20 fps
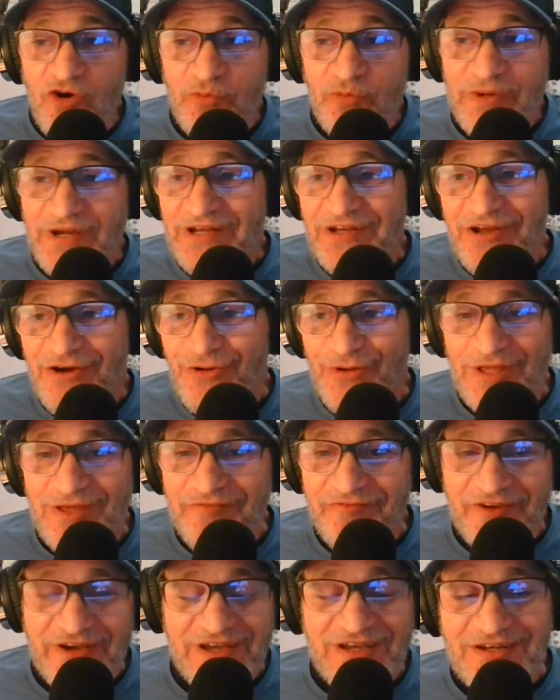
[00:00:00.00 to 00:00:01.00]
For all we know,
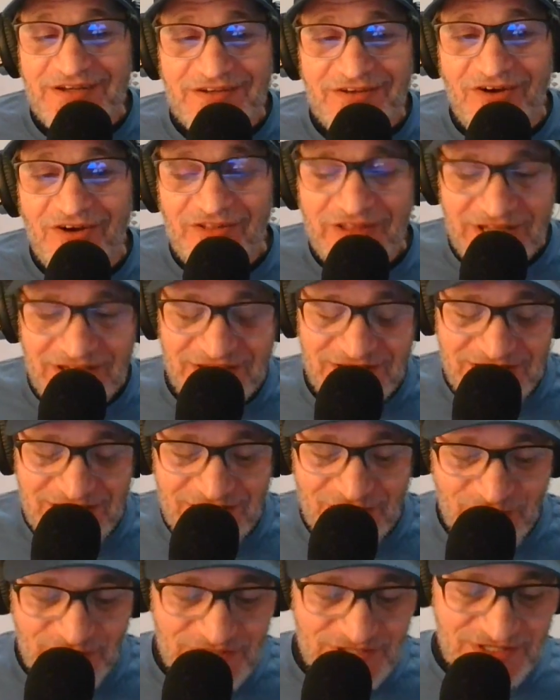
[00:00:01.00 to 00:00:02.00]
all he
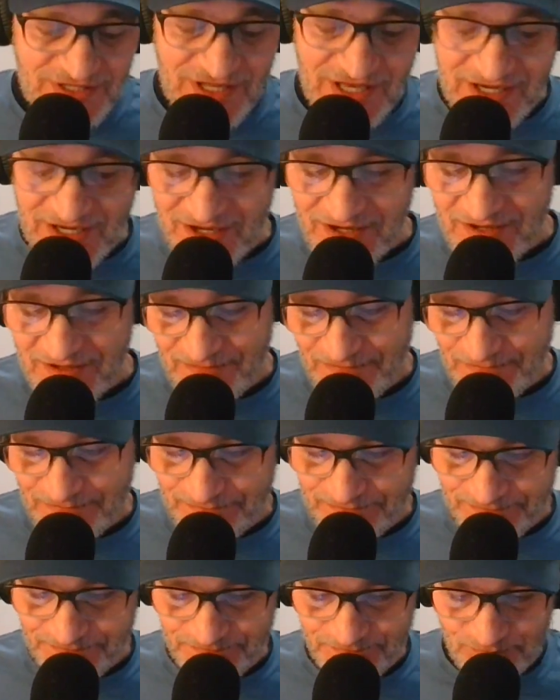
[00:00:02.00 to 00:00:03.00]
did was like,
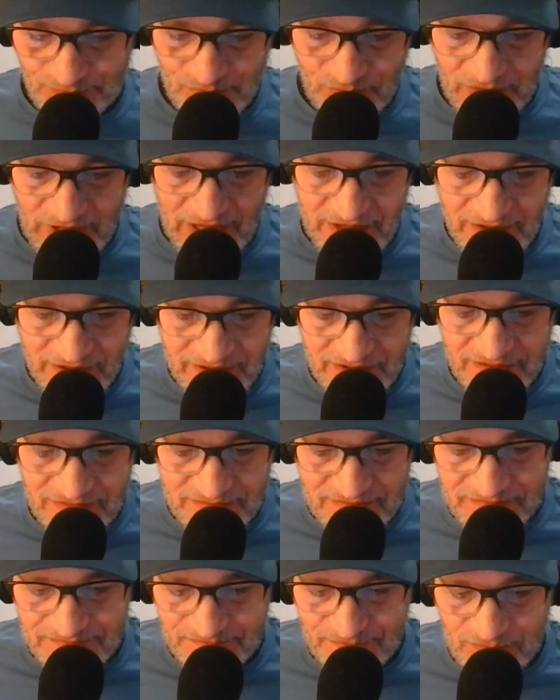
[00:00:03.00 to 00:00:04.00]
I don't know,
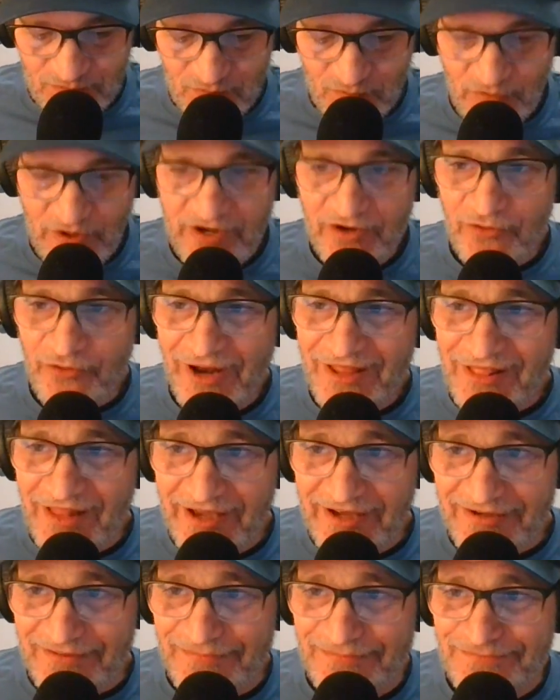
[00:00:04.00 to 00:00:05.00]
run a red
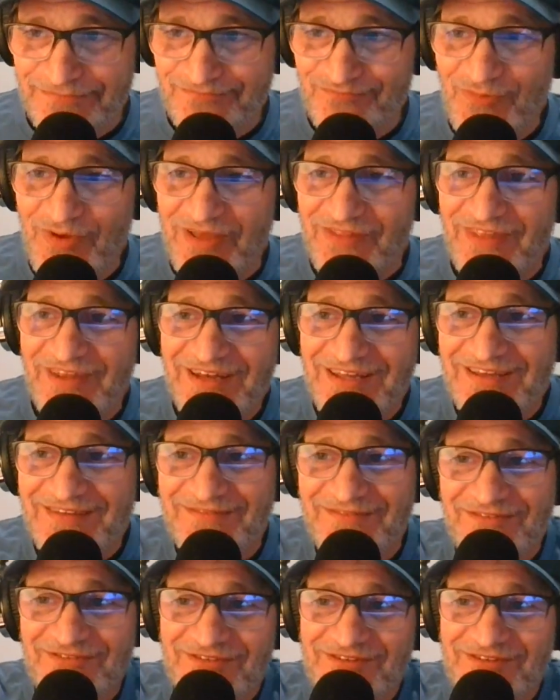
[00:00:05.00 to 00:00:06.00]
light, and then he
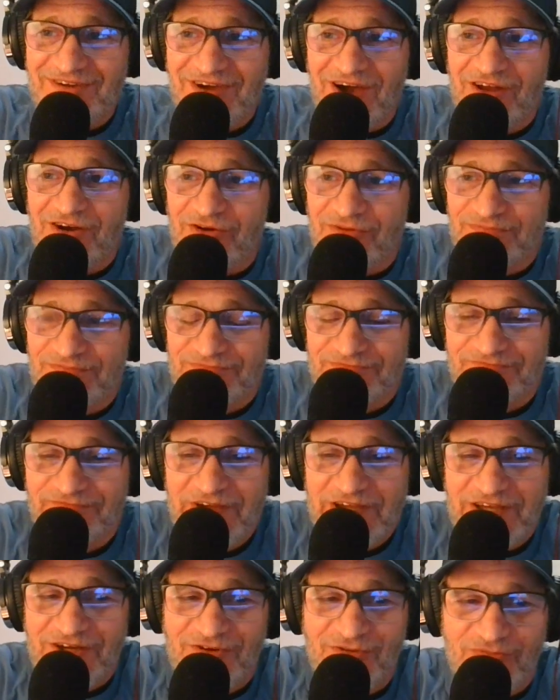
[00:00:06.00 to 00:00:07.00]
caught a
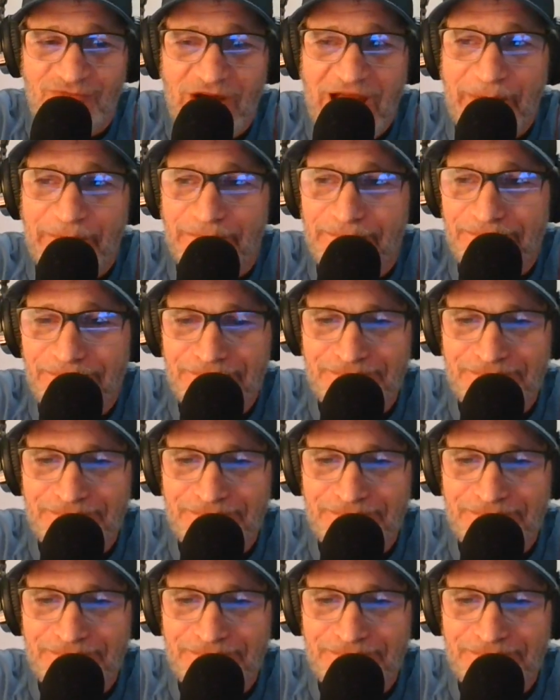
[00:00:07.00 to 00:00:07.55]
fucking rap.